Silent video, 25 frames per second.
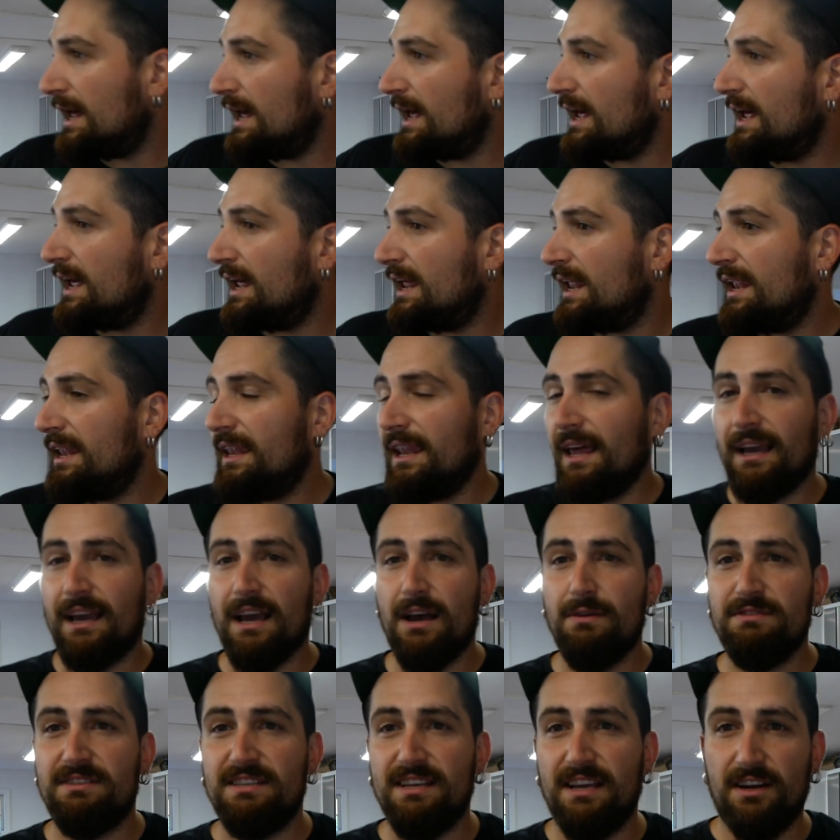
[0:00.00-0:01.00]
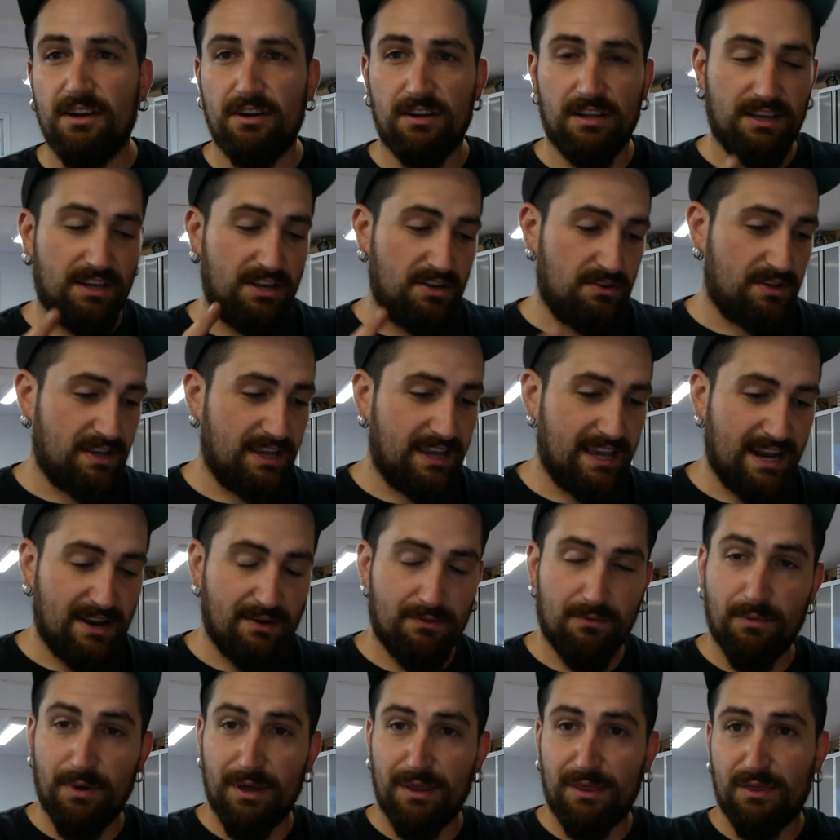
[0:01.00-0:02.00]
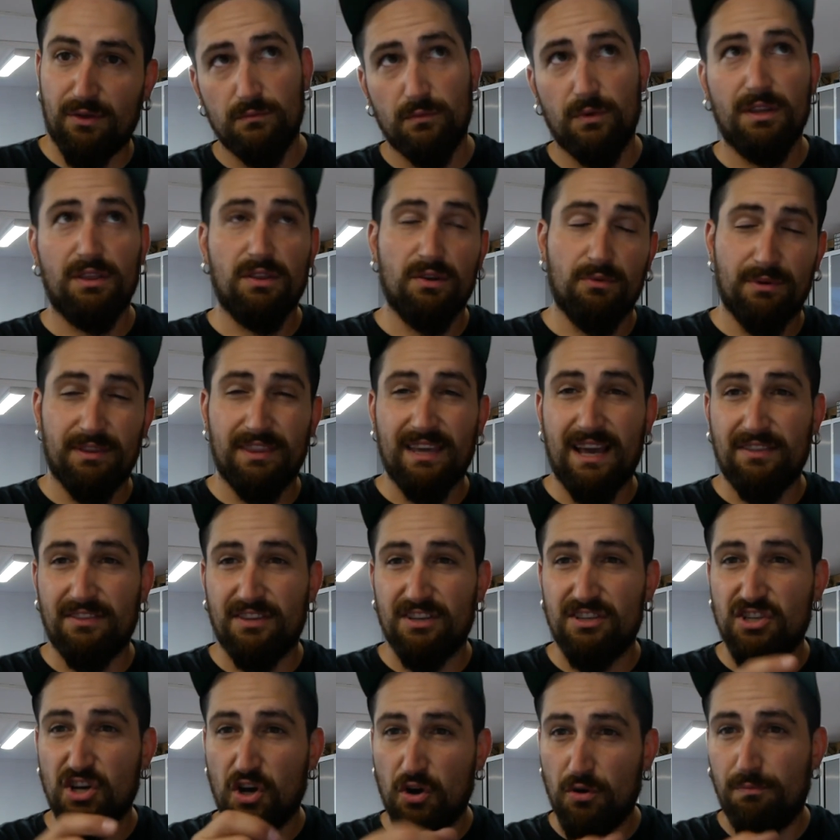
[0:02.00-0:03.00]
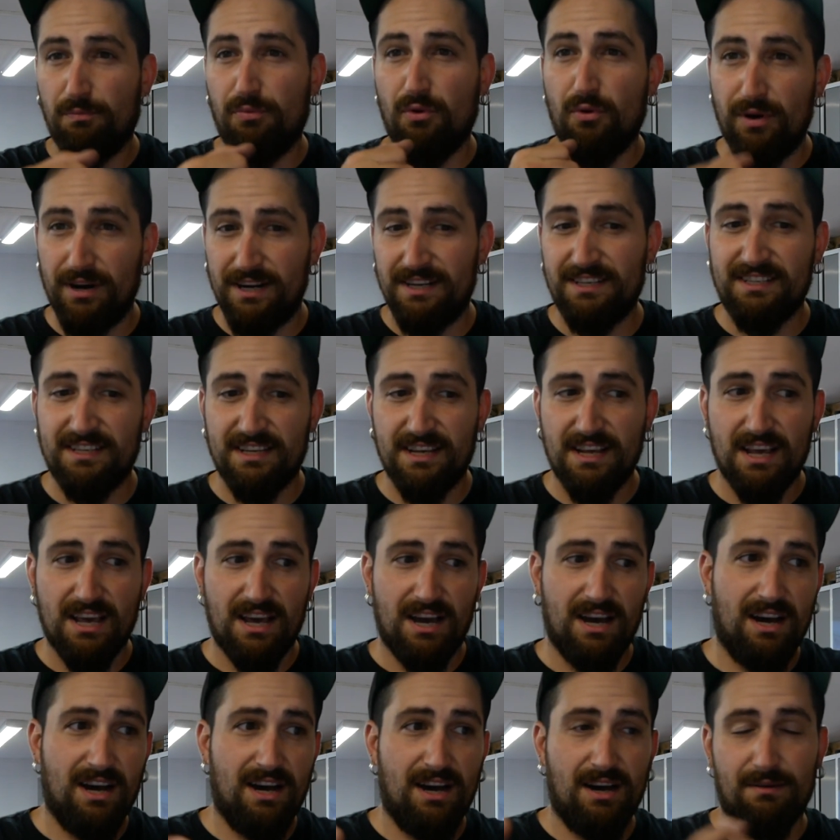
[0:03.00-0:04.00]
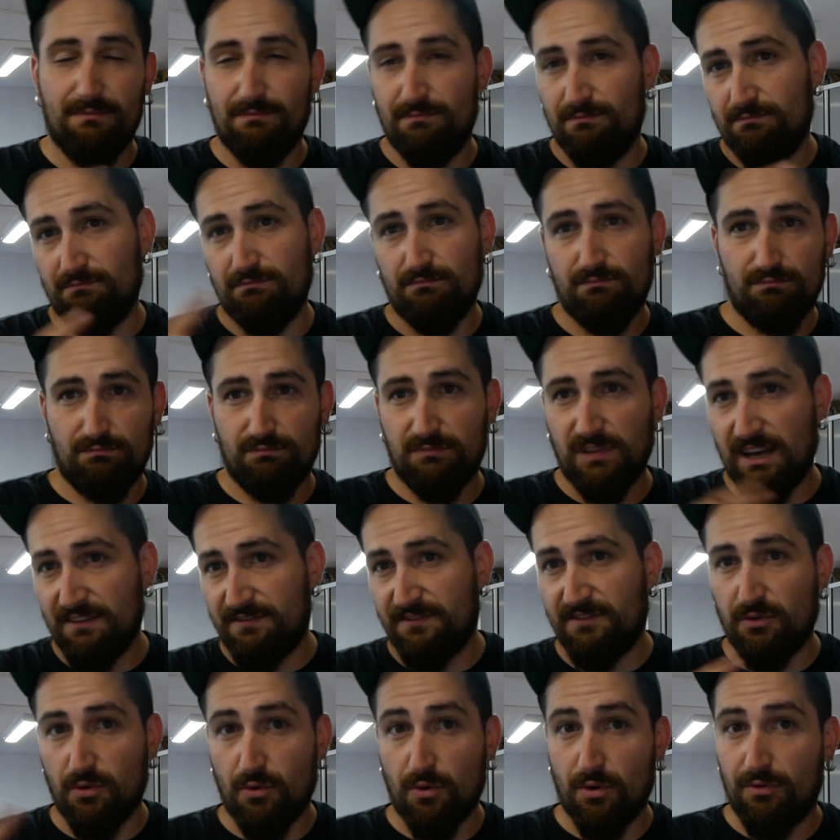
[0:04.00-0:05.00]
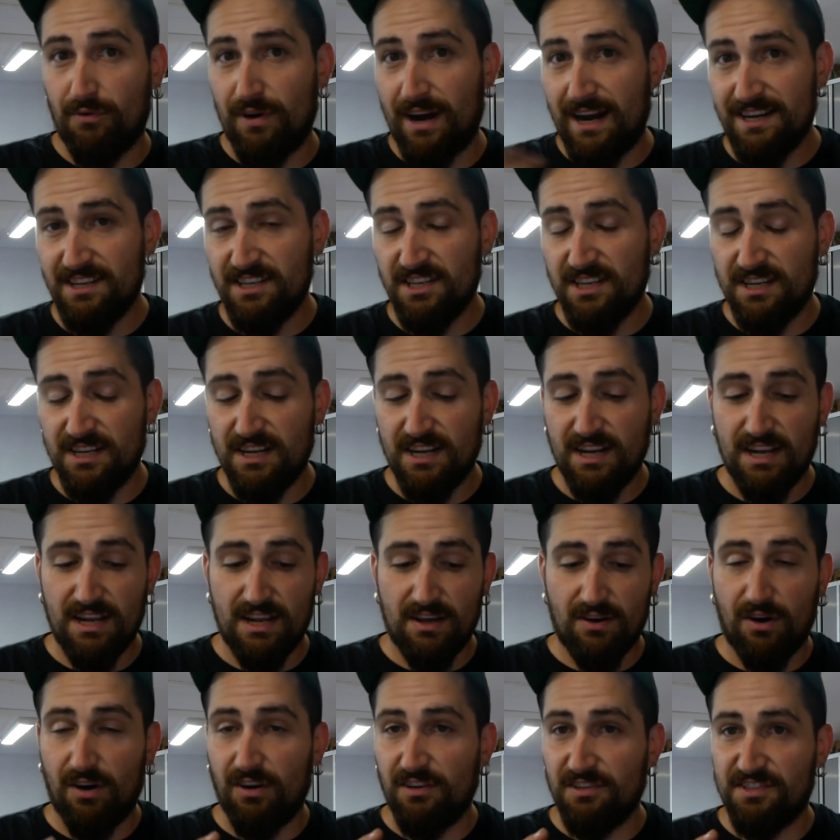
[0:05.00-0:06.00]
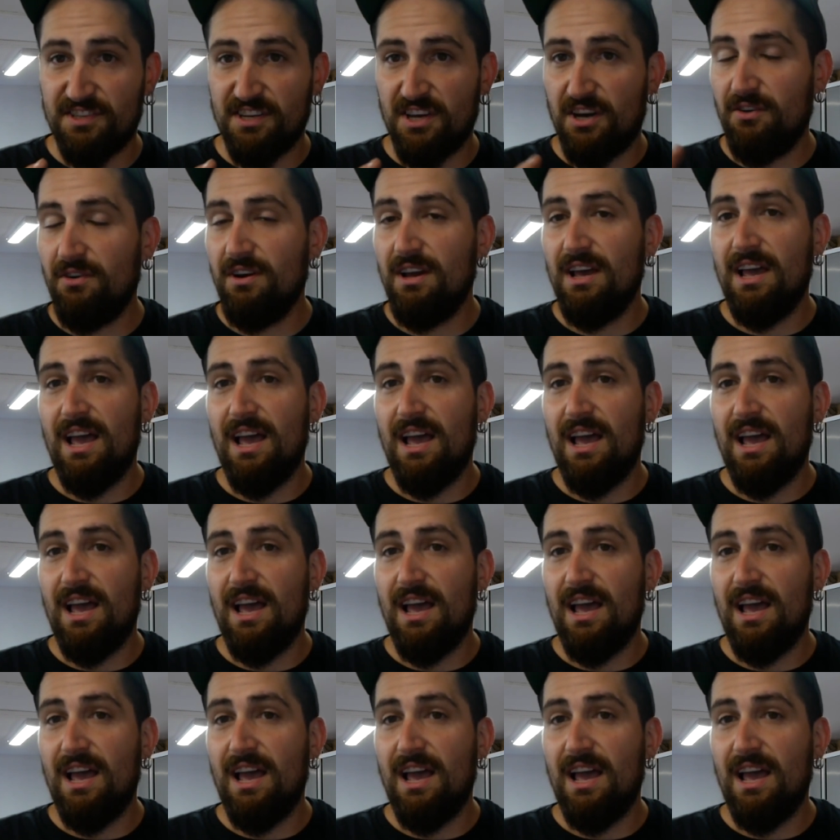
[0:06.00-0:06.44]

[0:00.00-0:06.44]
And like I was saying earlier, you could get it with or without the toe point, left or right also,